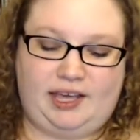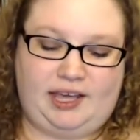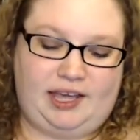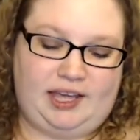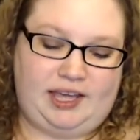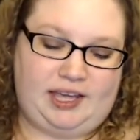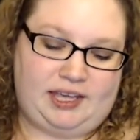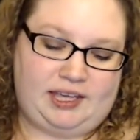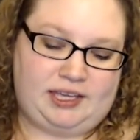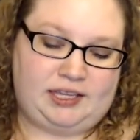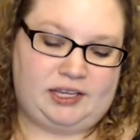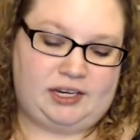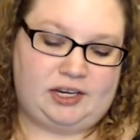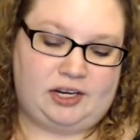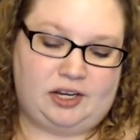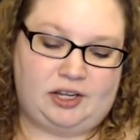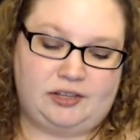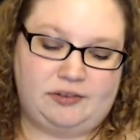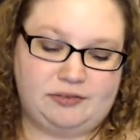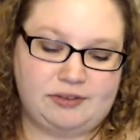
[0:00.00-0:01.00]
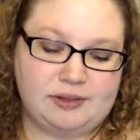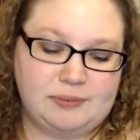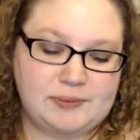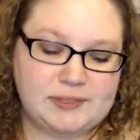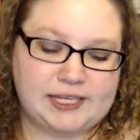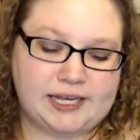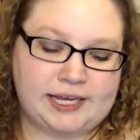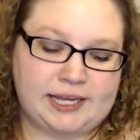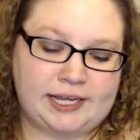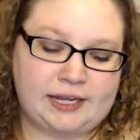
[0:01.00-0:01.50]
And on the flip
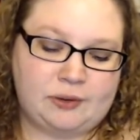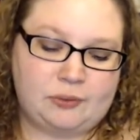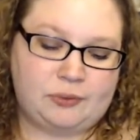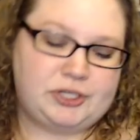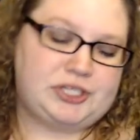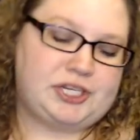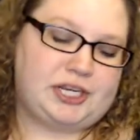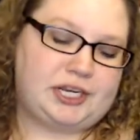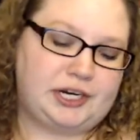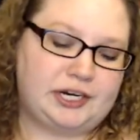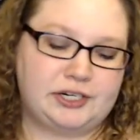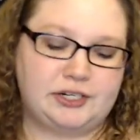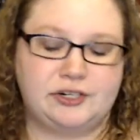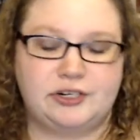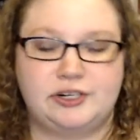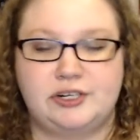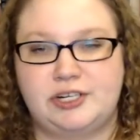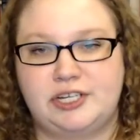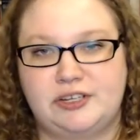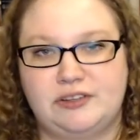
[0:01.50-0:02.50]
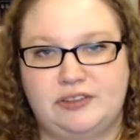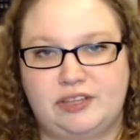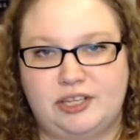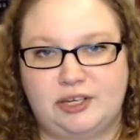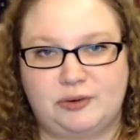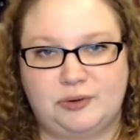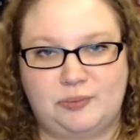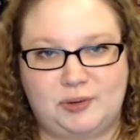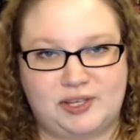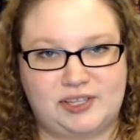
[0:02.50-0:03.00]
side, which character do you think
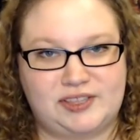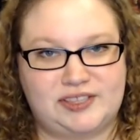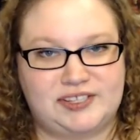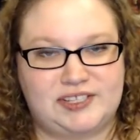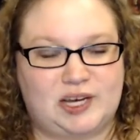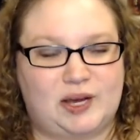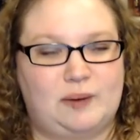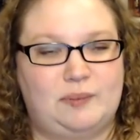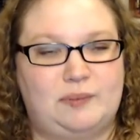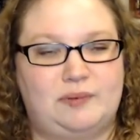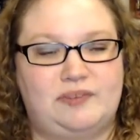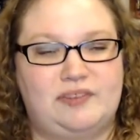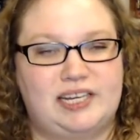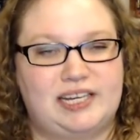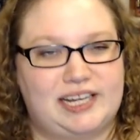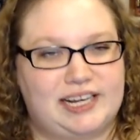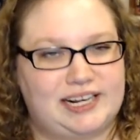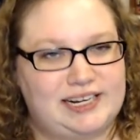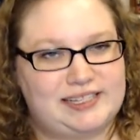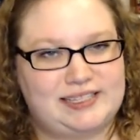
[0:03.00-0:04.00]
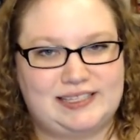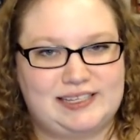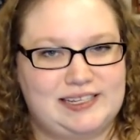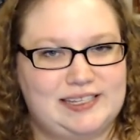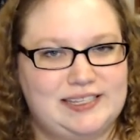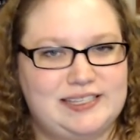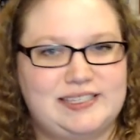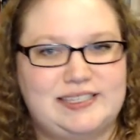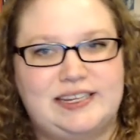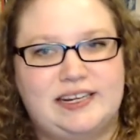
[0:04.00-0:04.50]
would be at the top of the nice
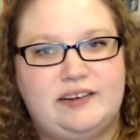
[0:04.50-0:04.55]
list?